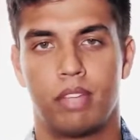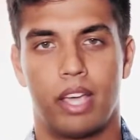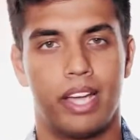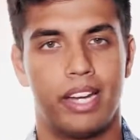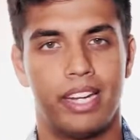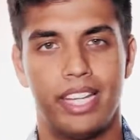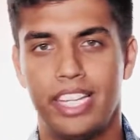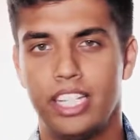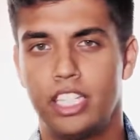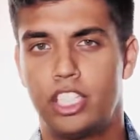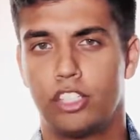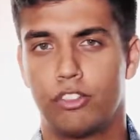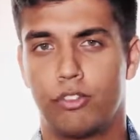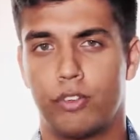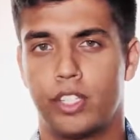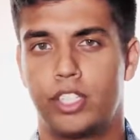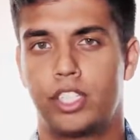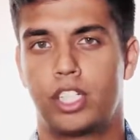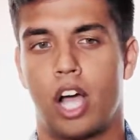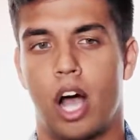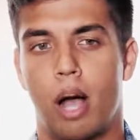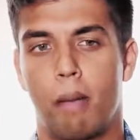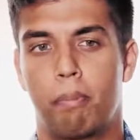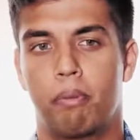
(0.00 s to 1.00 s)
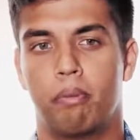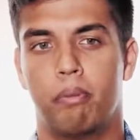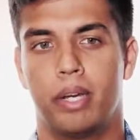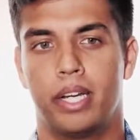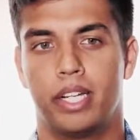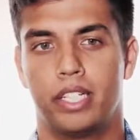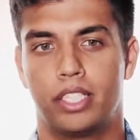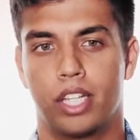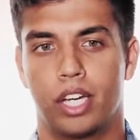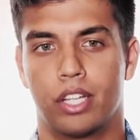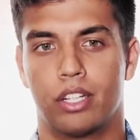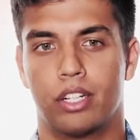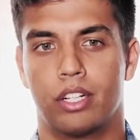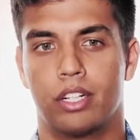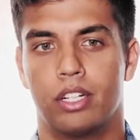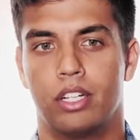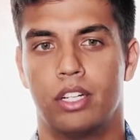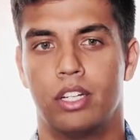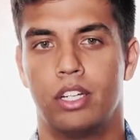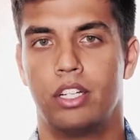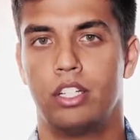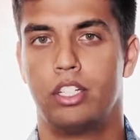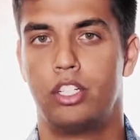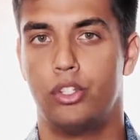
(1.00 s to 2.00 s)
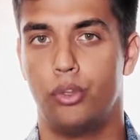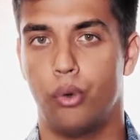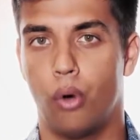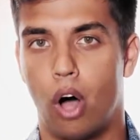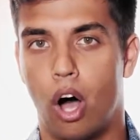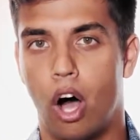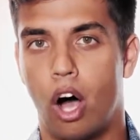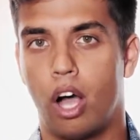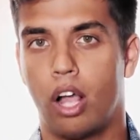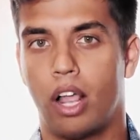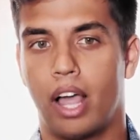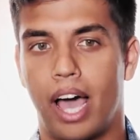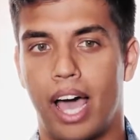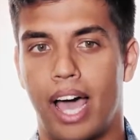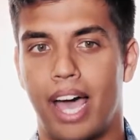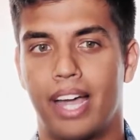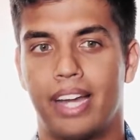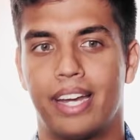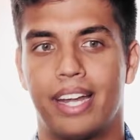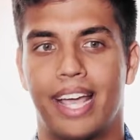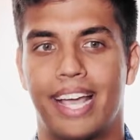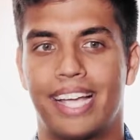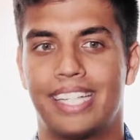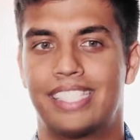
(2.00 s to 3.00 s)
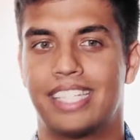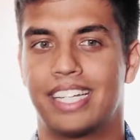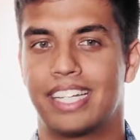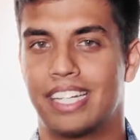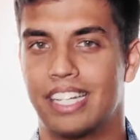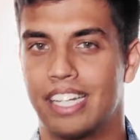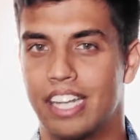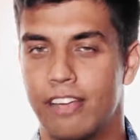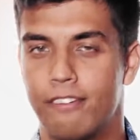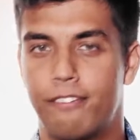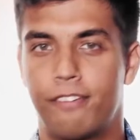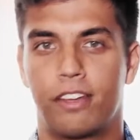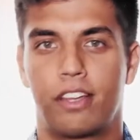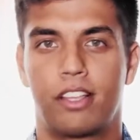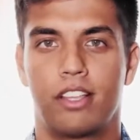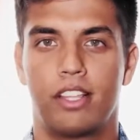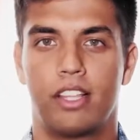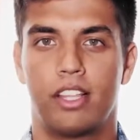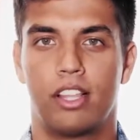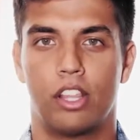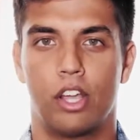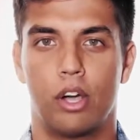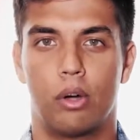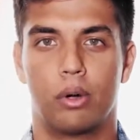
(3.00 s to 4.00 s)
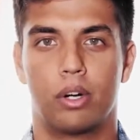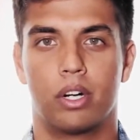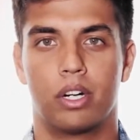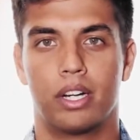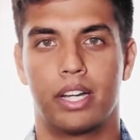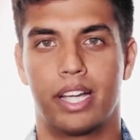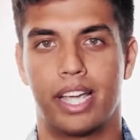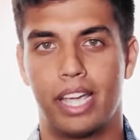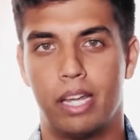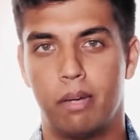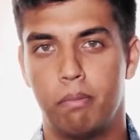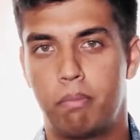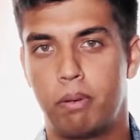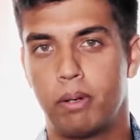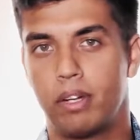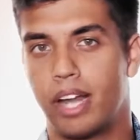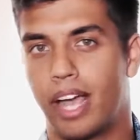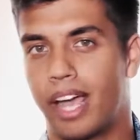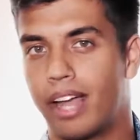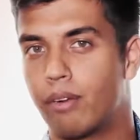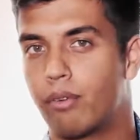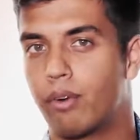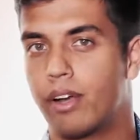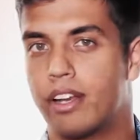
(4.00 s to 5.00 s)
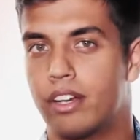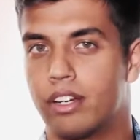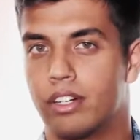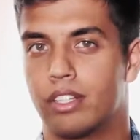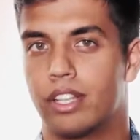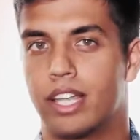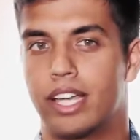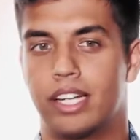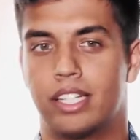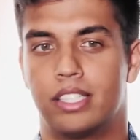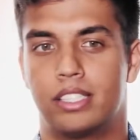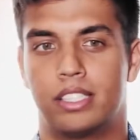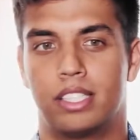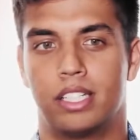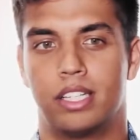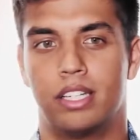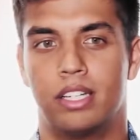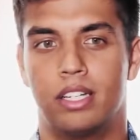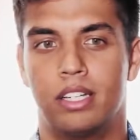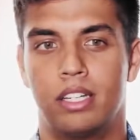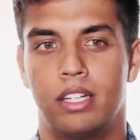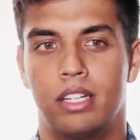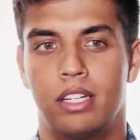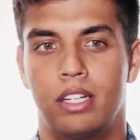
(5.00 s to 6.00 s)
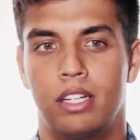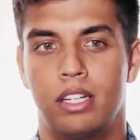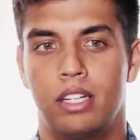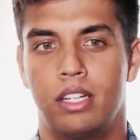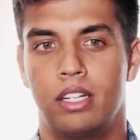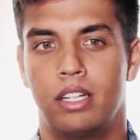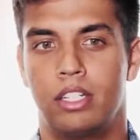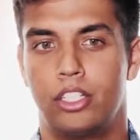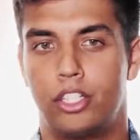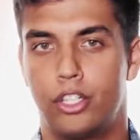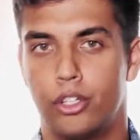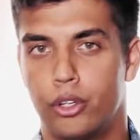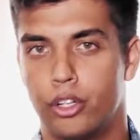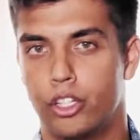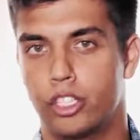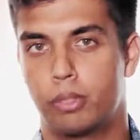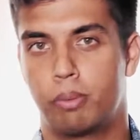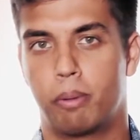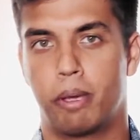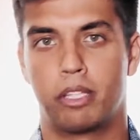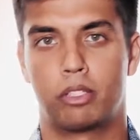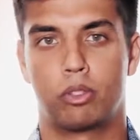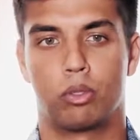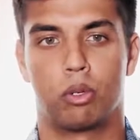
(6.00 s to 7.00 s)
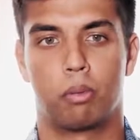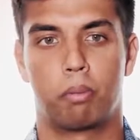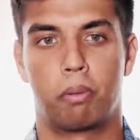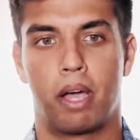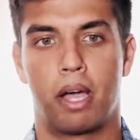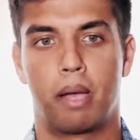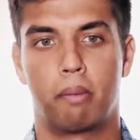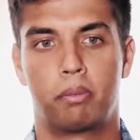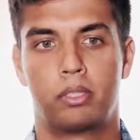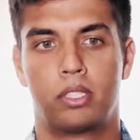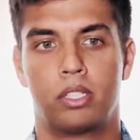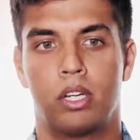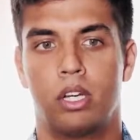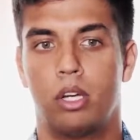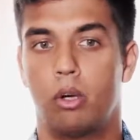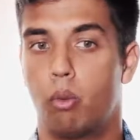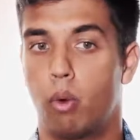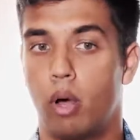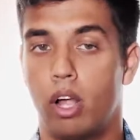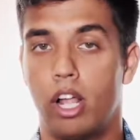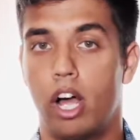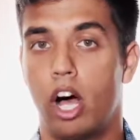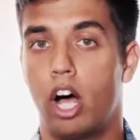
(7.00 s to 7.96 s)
and each of which complement each other to all add a significantly lower input and rendered latency to your Spacewarp apps, while